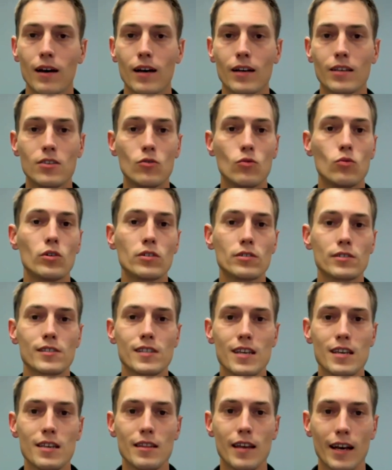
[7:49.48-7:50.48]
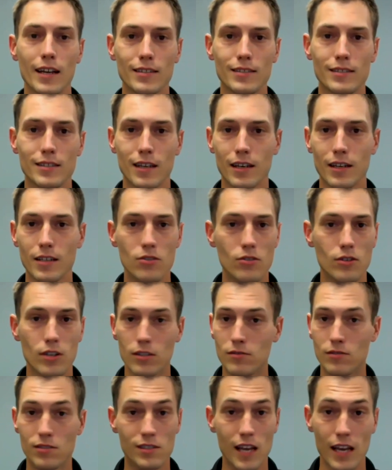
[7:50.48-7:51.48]
you will see that you
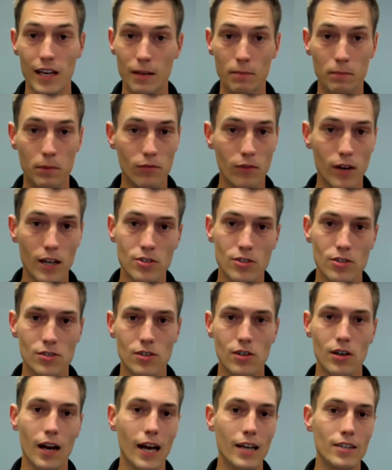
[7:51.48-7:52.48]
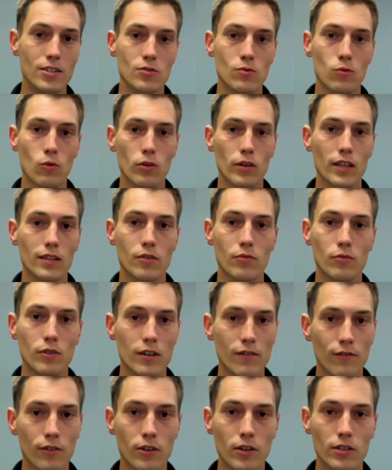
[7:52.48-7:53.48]
can sign up and register. I just won't get the
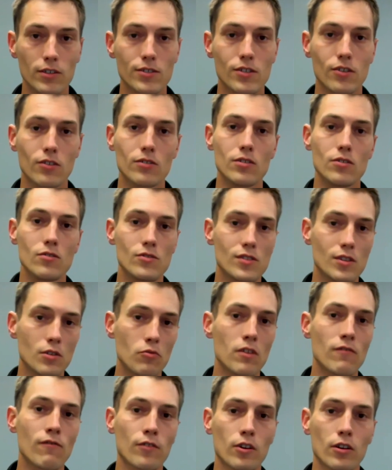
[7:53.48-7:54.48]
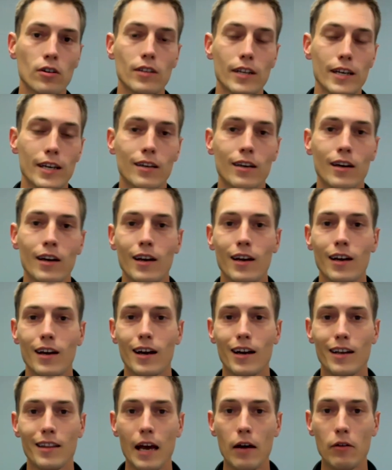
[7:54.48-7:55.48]
referral. So use the referral link.
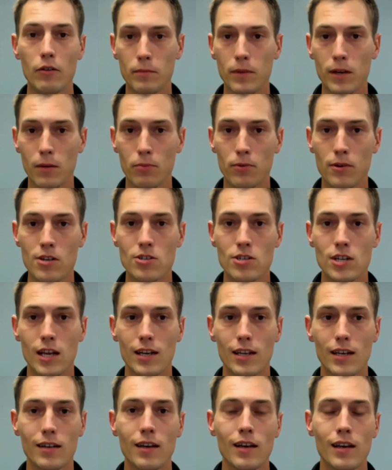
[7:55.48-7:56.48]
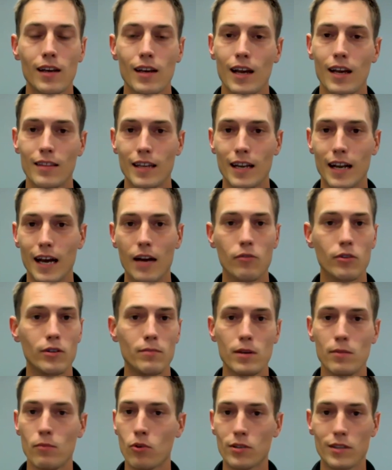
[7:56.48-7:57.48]
That would be appreciated. And then I would
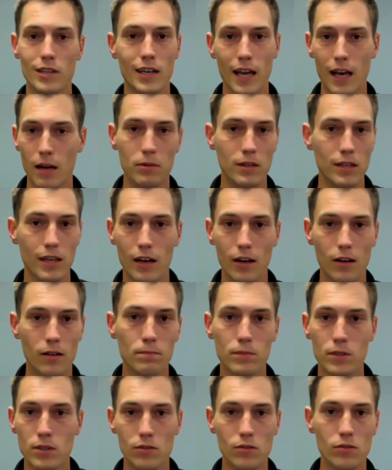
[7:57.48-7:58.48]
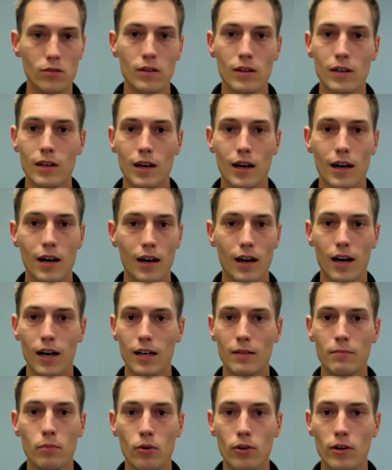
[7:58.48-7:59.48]
be more than happy to help you
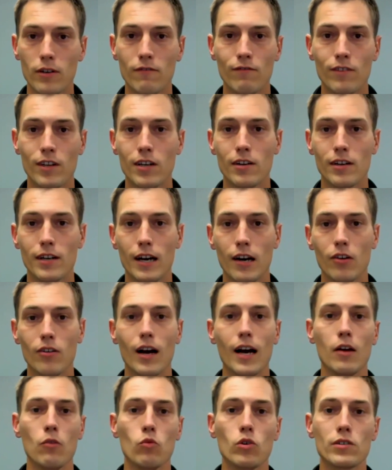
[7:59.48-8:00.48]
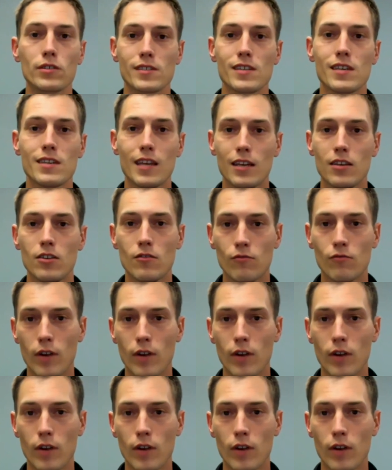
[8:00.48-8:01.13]
onboard and figure it out. I will see that you've